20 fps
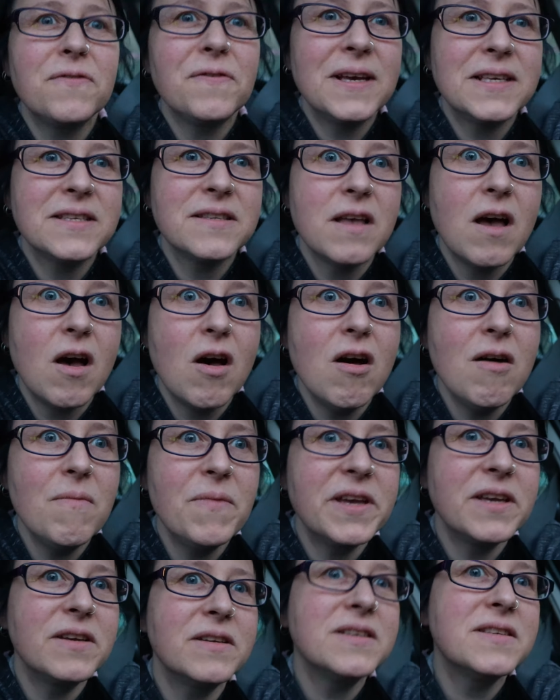a pheasant. Oh,
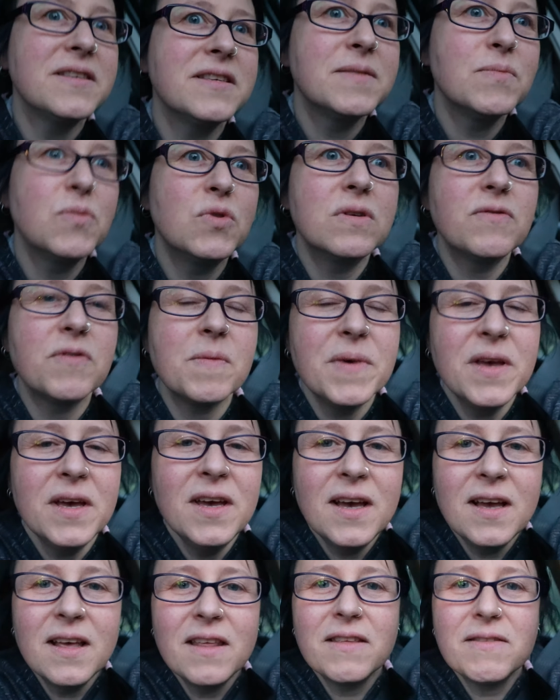my goodness, there's more of them.
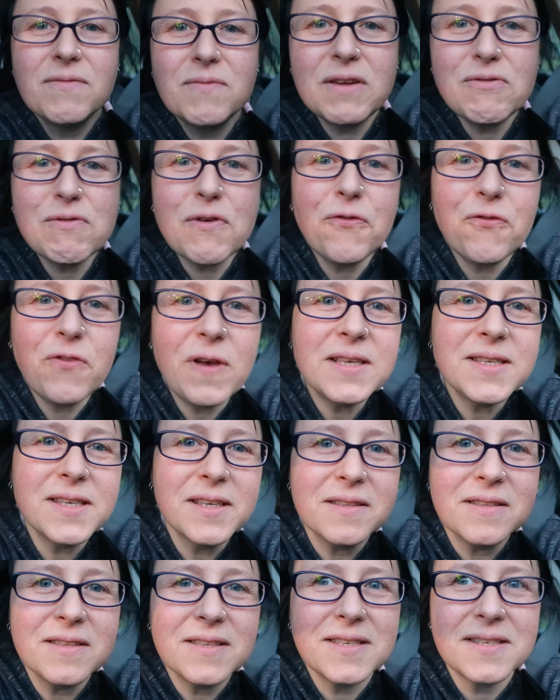There are
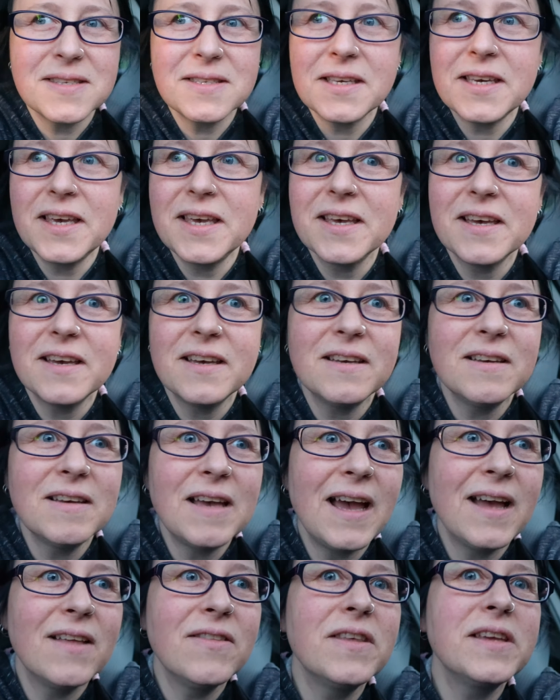pheasants here,
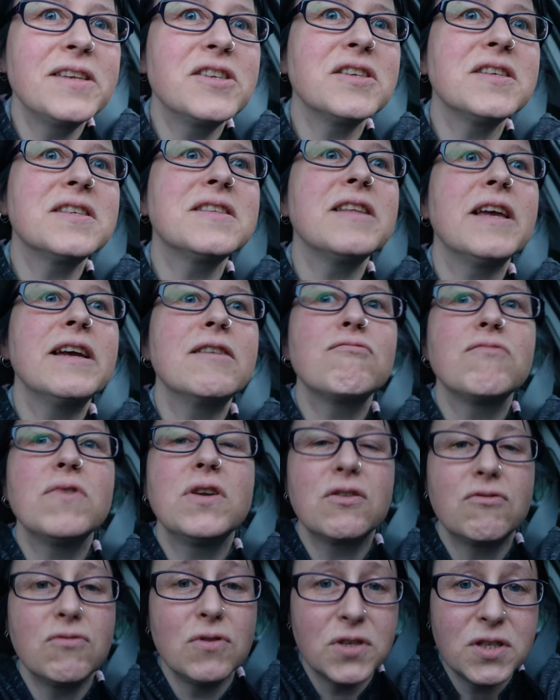and they just, like,
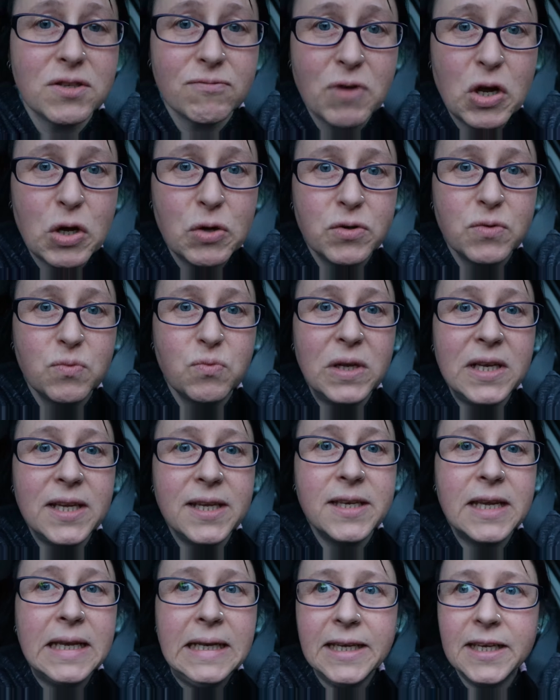run across the road
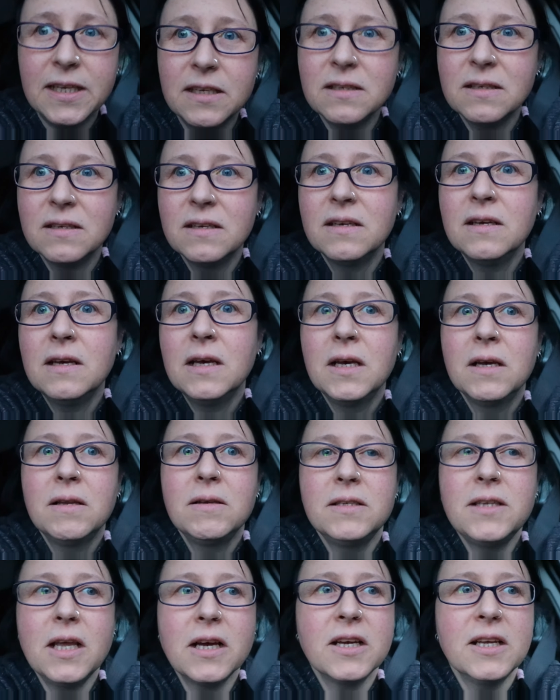willy-nilly.
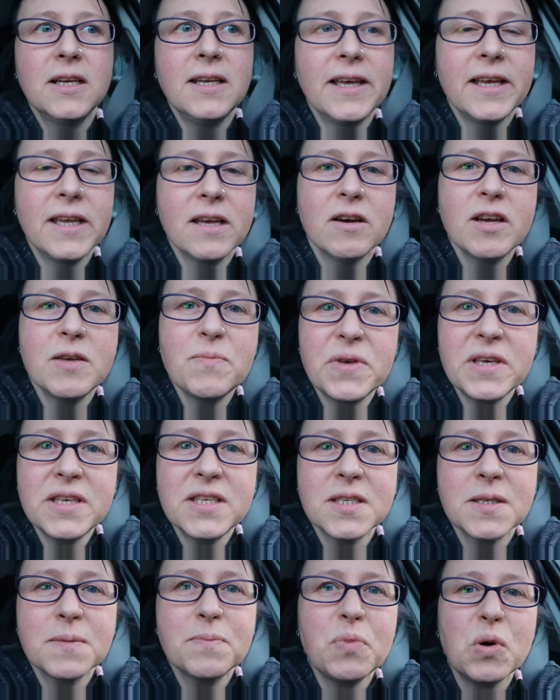Luckily, IB
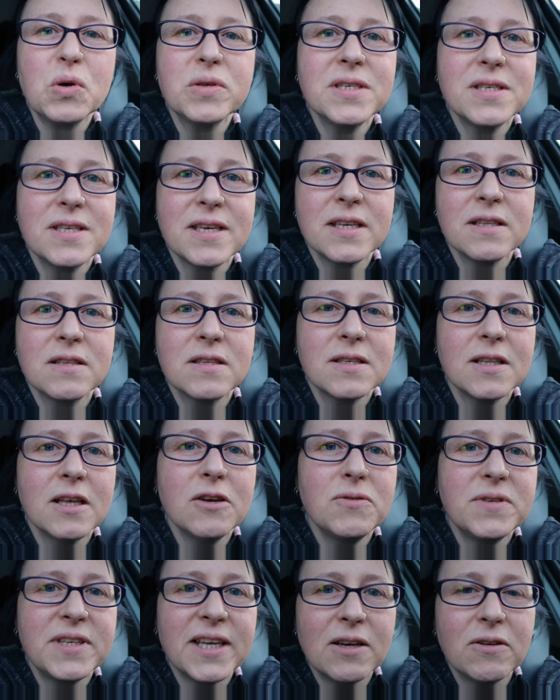spotted it and
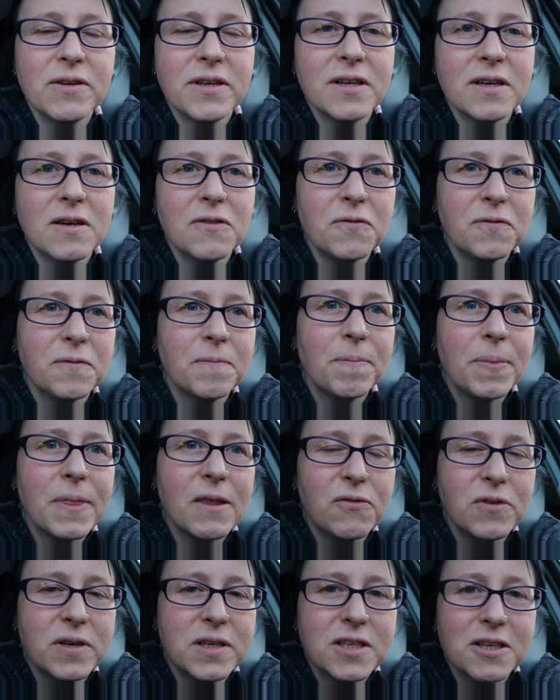slowed down enough
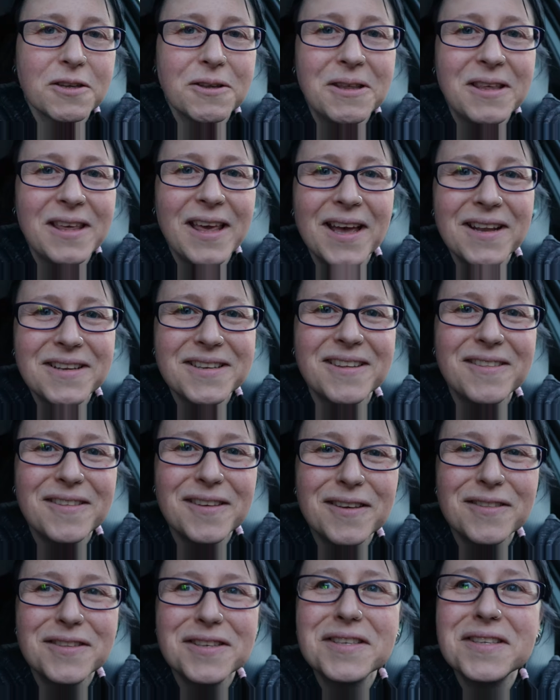for it to get to
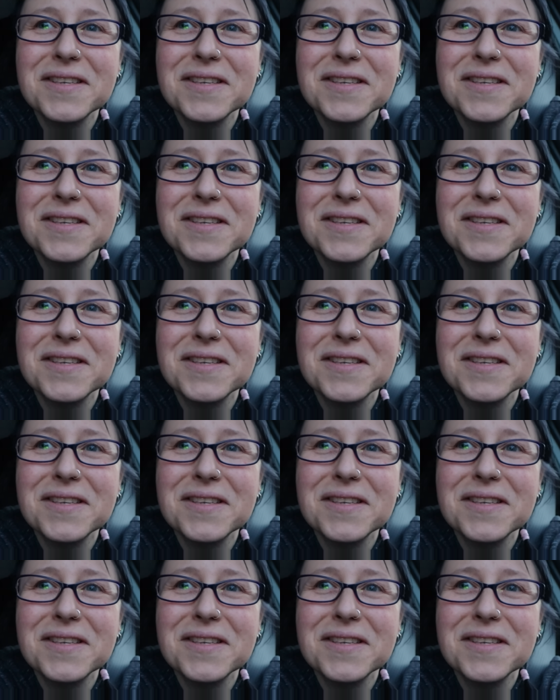the other